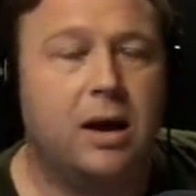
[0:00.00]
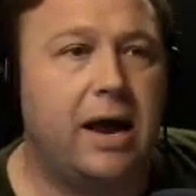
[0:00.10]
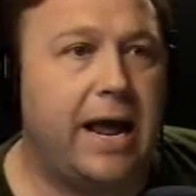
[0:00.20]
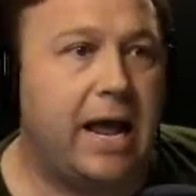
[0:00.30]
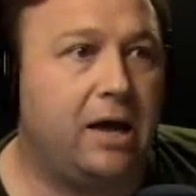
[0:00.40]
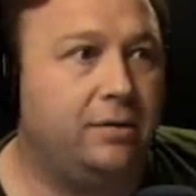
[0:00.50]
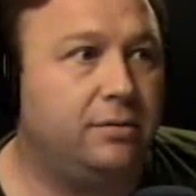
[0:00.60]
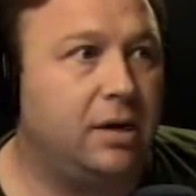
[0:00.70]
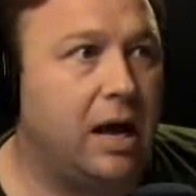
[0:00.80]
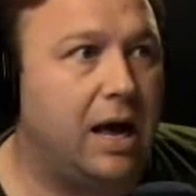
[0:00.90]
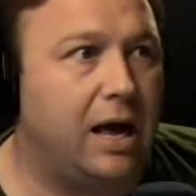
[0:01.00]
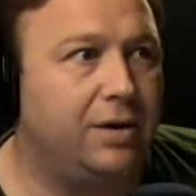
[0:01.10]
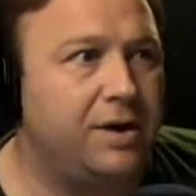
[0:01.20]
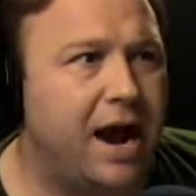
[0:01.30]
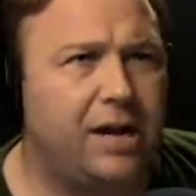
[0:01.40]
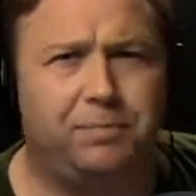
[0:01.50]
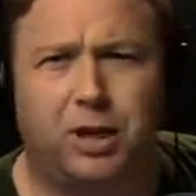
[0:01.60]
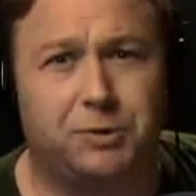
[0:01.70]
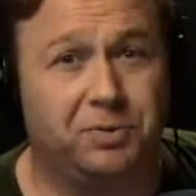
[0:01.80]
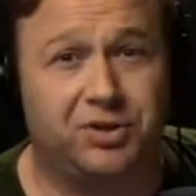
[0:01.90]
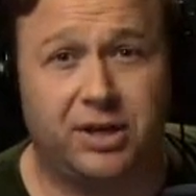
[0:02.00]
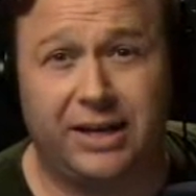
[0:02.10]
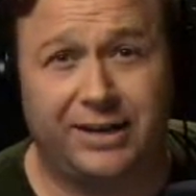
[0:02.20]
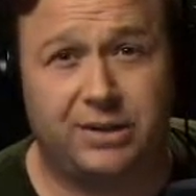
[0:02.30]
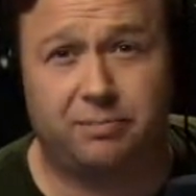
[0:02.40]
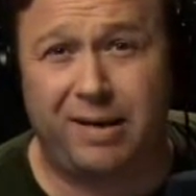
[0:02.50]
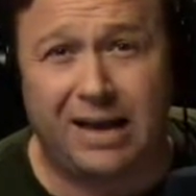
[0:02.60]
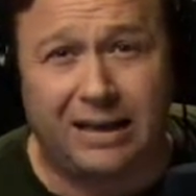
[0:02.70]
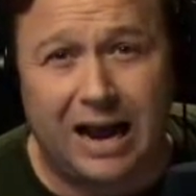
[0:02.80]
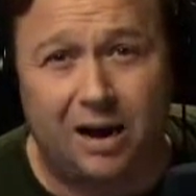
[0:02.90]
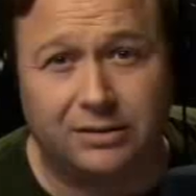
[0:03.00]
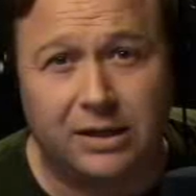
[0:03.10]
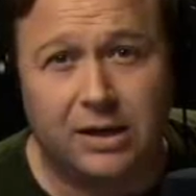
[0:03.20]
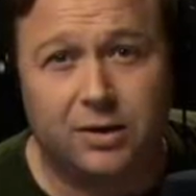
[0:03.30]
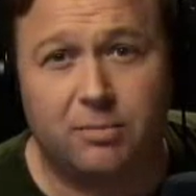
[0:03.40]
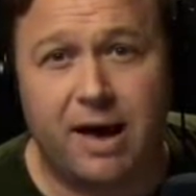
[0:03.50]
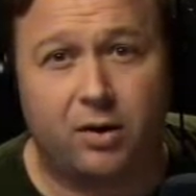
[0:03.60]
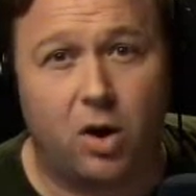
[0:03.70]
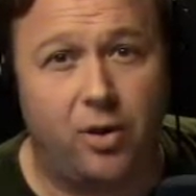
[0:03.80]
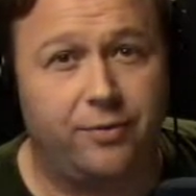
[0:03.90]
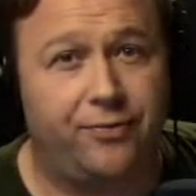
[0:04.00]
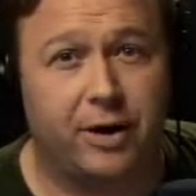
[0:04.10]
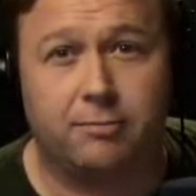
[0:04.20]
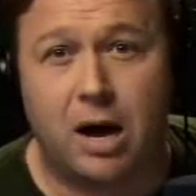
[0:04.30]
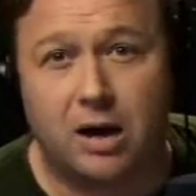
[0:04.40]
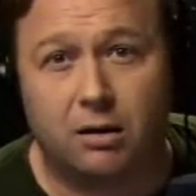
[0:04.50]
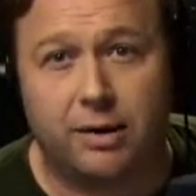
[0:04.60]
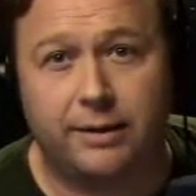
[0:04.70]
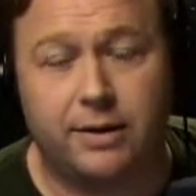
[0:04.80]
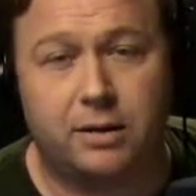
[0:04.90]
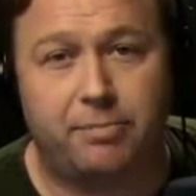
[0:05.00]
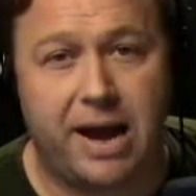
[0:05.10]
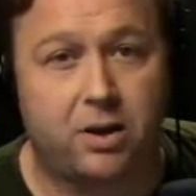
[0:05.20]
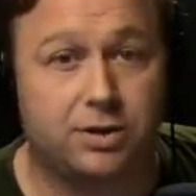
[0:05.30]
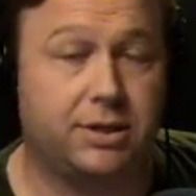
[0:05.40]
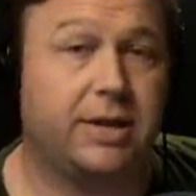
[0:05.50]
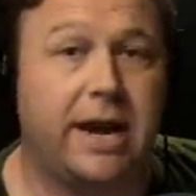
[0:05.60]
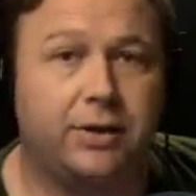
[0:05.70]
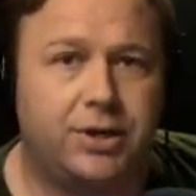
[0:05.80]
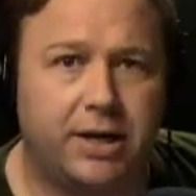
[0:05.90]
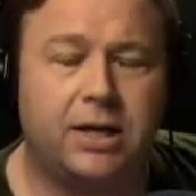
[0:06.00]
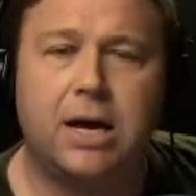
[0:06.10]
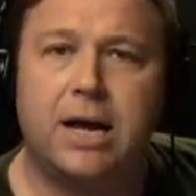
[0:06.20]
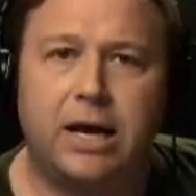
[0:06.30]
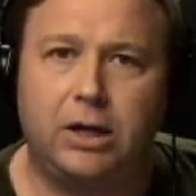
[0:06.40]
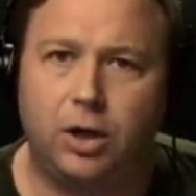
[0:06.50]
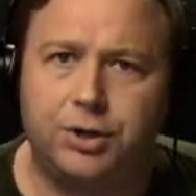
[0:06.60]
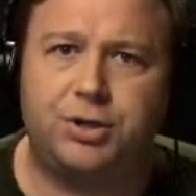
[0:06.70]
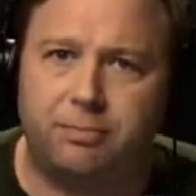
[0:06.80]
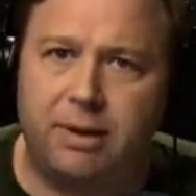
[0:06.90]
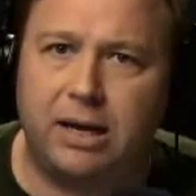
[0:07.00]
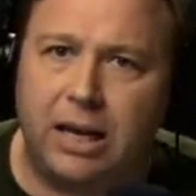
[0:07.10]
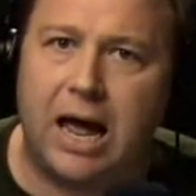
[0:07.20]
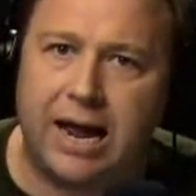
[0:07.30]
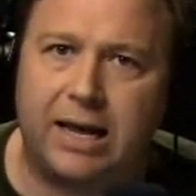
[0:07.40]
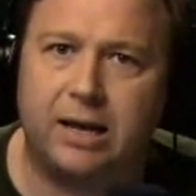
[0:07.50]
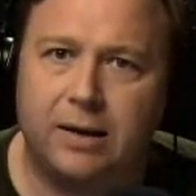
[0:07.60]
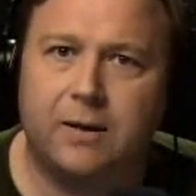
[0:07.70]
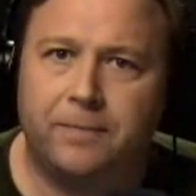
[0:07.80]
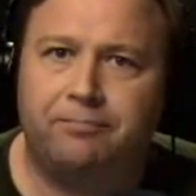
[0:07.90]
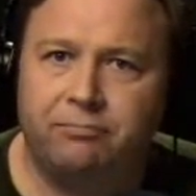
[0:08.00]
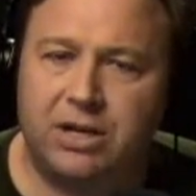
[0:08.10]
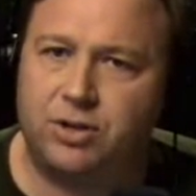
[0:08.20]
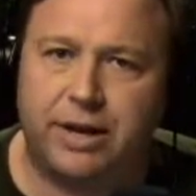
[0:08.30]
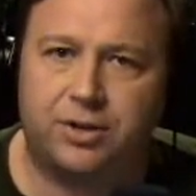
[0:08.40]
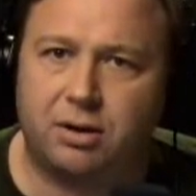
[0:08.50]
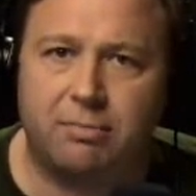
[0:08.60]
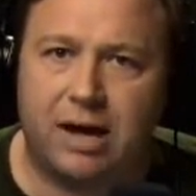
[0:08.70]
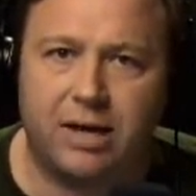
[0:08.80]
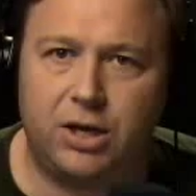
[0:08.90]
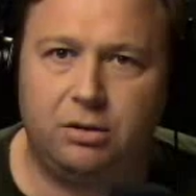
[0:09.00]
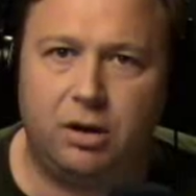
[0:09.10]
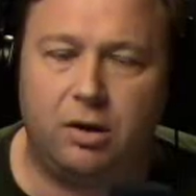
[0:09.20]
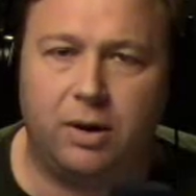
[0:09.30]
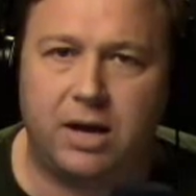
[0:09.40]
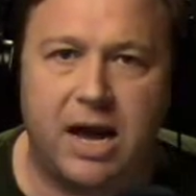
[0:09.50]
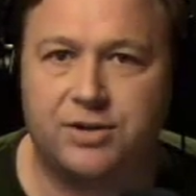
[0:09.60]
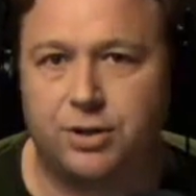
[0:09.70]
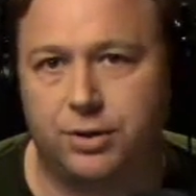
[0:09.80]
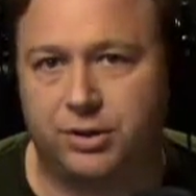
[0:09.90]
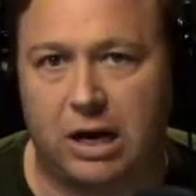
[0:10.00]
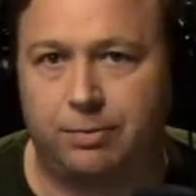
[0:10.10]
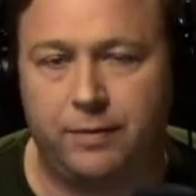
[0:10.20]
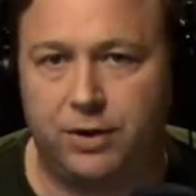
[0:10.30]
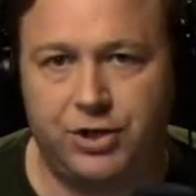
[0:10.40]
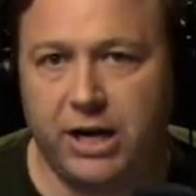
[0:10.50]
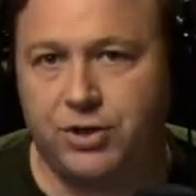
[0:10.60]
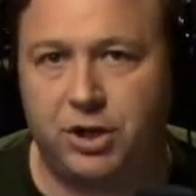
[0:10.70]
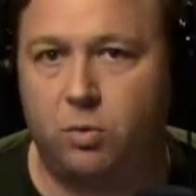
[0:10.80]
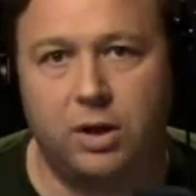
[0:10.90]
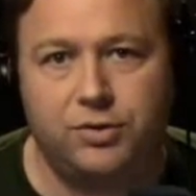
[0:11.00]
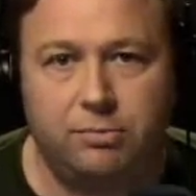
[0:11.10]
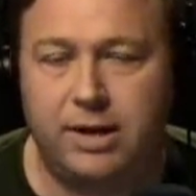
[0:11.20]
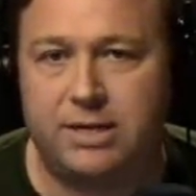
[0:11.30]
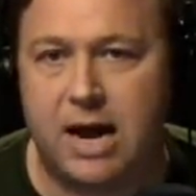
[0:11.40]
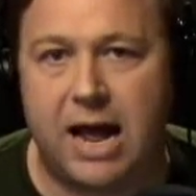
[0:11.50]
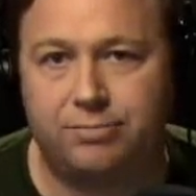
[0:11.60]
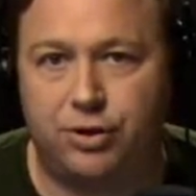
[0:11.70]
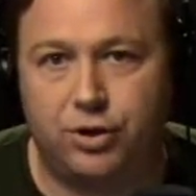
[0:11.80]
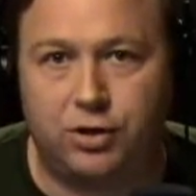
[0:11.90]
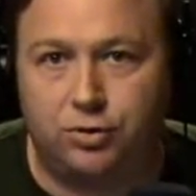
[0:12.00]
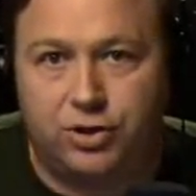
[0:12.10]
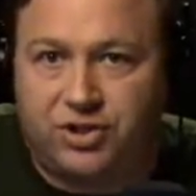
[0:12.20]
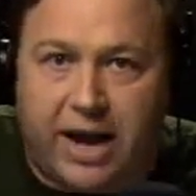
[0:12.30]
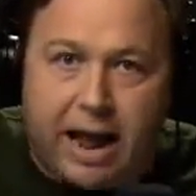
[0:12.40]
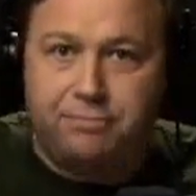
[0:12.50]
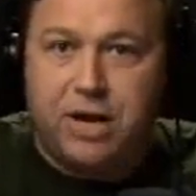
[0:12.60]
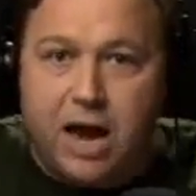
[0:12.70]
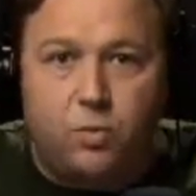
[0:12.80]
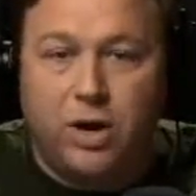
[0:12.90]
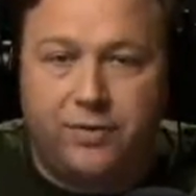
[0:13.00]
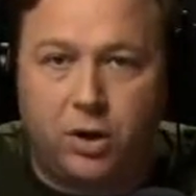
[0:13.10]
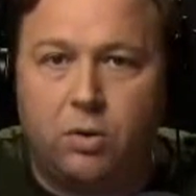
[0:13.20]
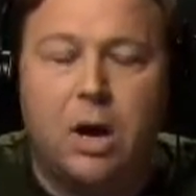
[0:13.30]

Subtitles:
And 90+% against the bailout, no matter all the fear-mongering that the bankers engage in. It looks to me like it's like somebody, a cousin or something that cheats you one too many times, and you just say, I'm done with you.